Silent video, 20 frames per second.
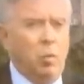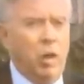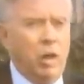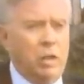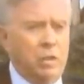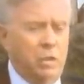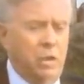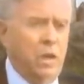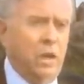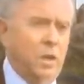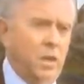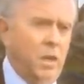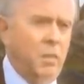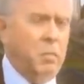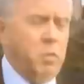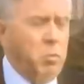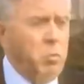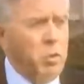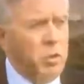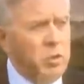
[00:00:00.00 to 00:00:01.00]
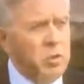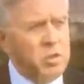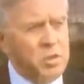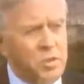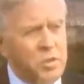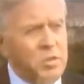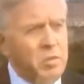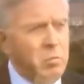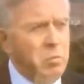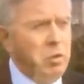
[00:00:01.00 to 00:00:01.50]
Well, I mean, we
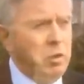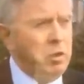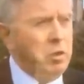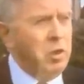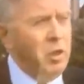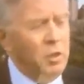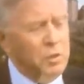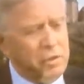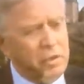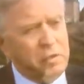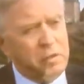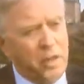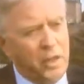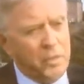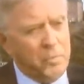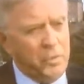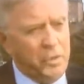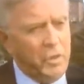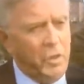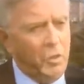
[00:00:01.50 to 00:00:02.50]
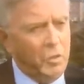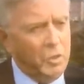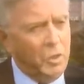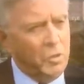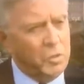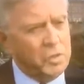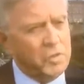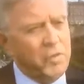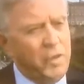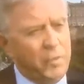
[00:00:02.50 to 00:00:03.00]
could also talk about a whole
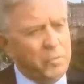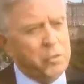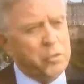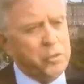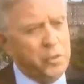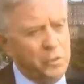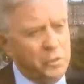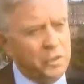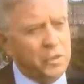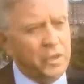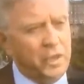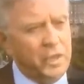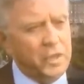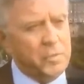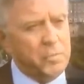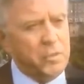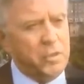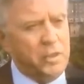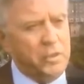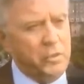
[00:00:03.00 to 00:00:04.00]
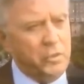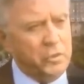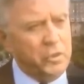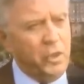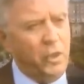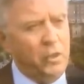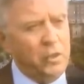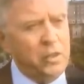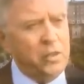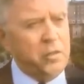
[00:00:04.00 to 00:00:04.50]
host of opportunities, but you're
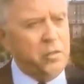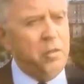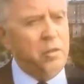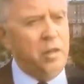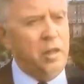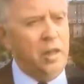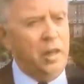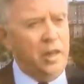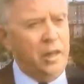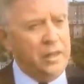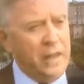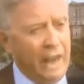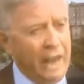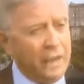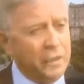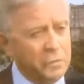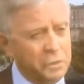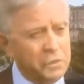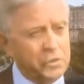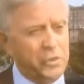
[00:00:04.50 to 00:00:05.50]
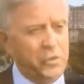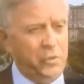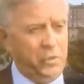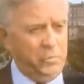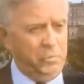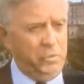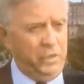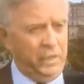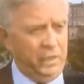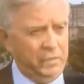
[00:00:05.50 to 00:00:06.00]
talking to an Irish
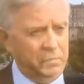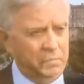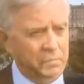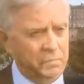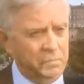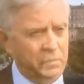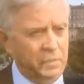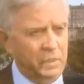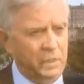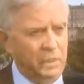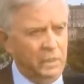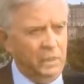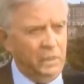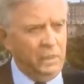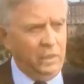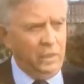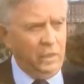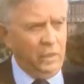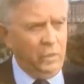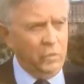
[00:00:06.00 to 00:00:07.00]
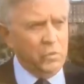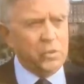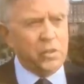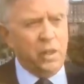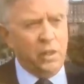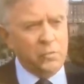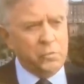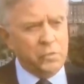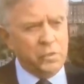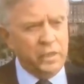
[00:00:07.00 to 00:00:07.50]
European
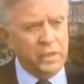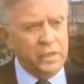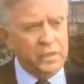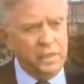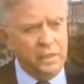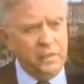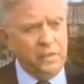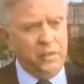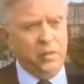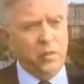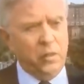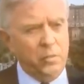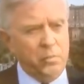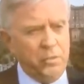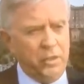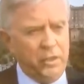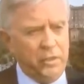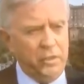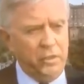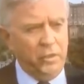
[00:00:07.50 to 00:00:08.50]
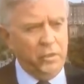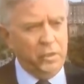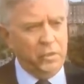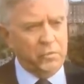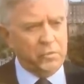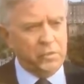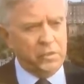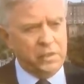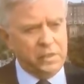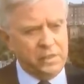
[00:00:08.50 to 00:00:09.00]
whose country is in the European
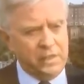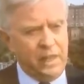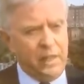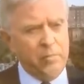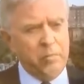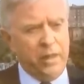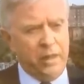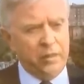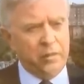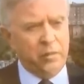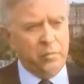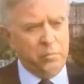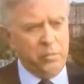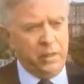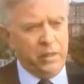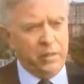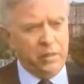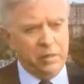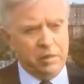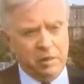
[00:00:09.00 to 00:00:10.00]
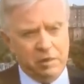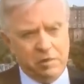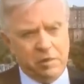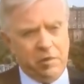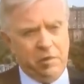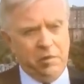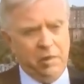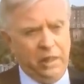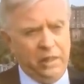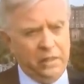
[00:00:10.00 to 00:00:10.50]
Union for the same length of period
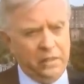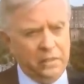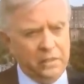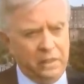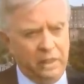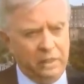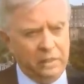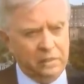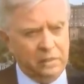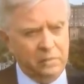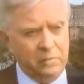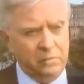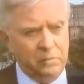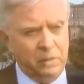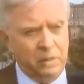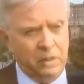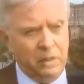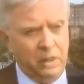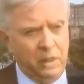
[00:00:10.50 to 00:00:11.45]
as the United Kingdom,